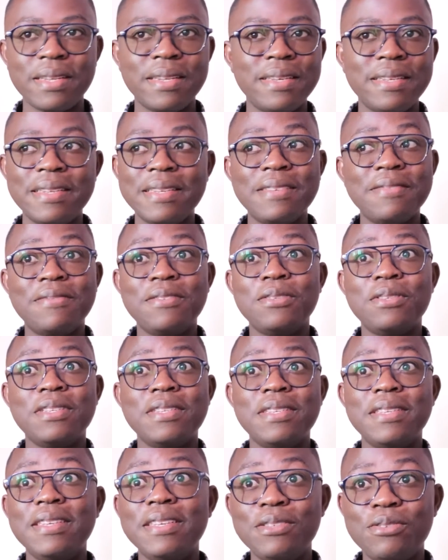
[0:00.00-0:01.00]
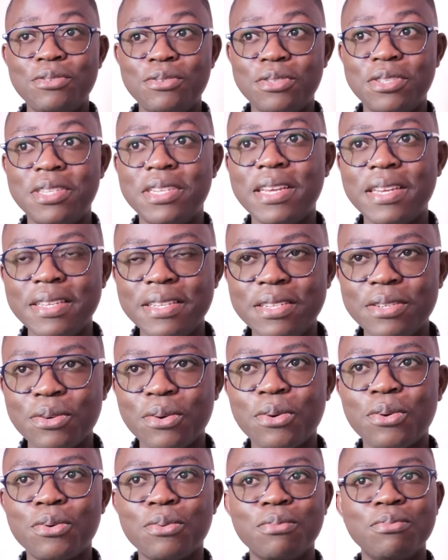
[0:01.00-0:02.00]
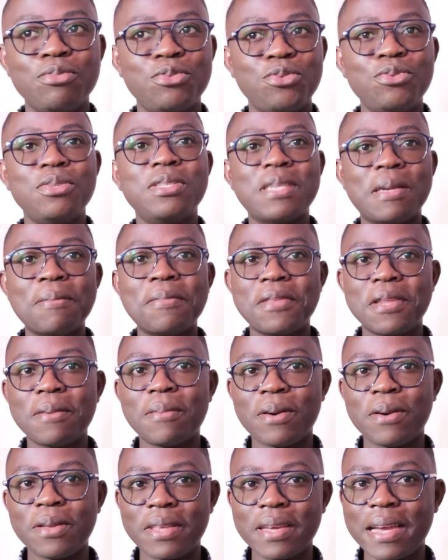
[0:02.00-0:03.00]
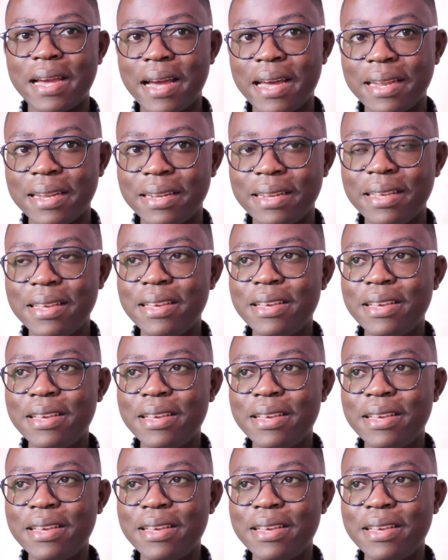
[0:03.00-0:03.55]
and he didn't feel the need to change or do something about the can.